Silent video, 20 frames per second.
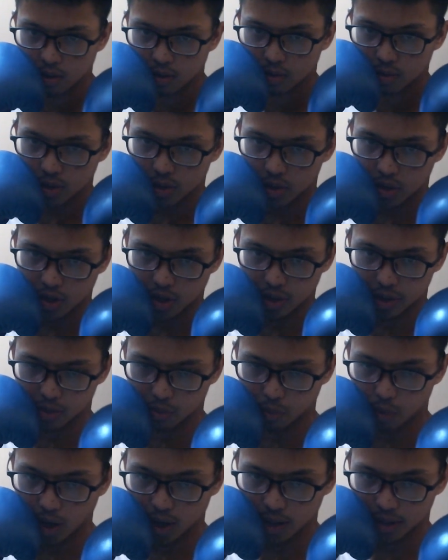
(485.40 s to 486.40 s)
It stays
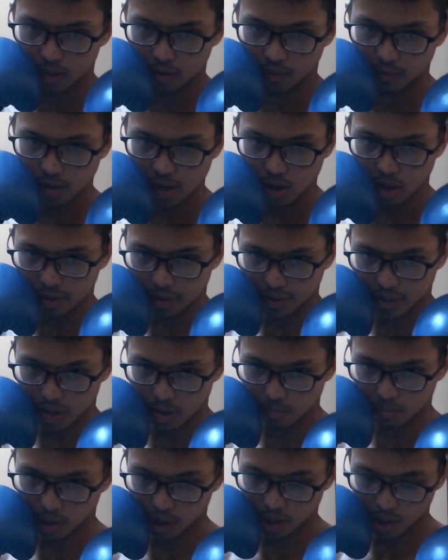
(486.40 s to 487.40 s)
relatively on the same
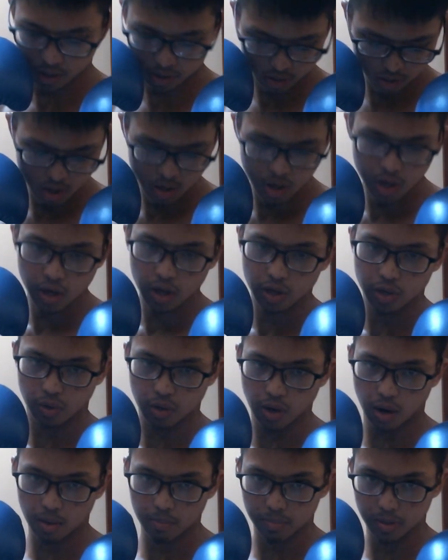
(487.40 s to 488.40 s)
place. You
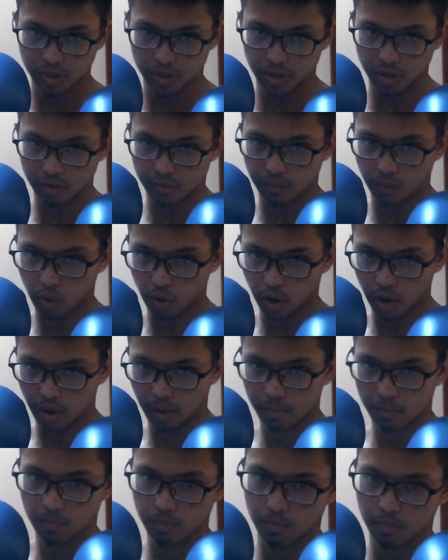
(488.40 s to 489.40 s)
compensate for it
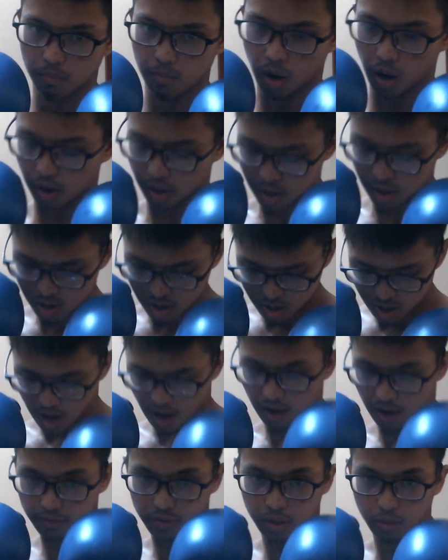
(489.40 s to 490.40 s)
by
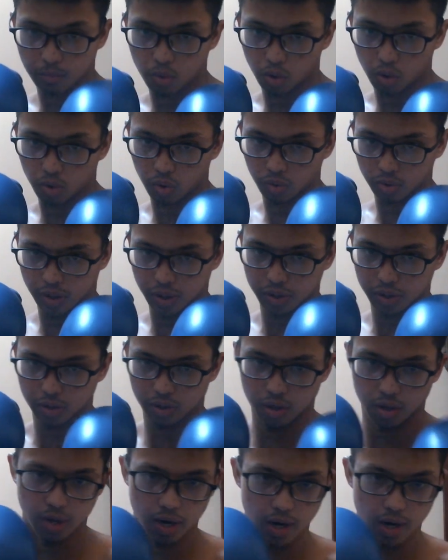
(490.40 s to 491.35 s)
having more rotation on the